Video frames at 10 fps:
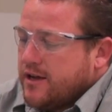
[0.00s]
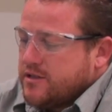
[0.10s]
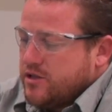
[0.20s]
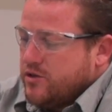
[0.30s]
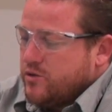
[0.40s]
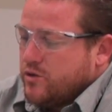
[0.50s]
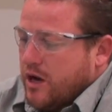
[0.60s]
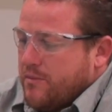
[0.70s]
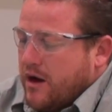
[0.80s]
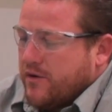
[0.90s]
to
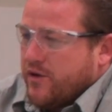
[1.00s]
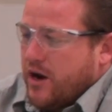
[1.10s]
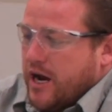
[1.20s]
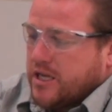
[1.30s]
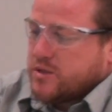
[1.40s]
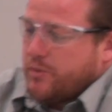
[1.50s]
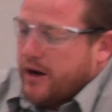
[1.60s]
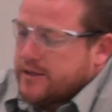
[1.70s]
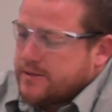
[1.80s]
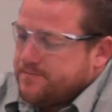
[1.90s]
come out of their hiding
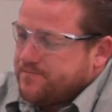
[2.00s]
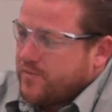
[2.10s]
spots.